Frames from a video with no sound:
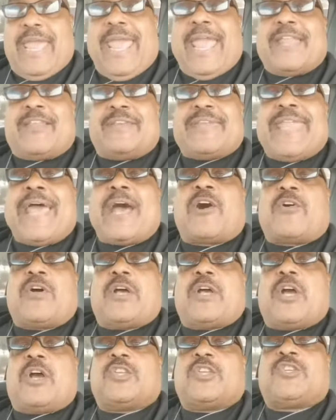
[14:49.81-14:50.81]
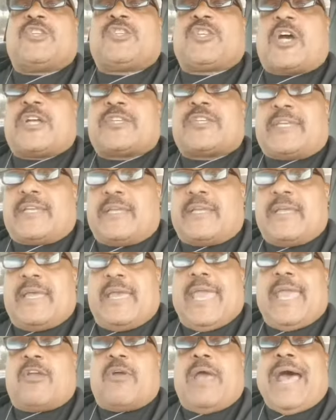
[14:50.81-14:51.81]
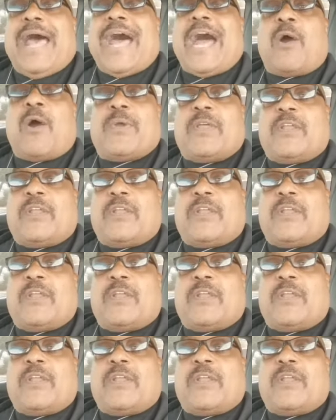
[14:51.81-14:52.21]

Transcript: and now judging how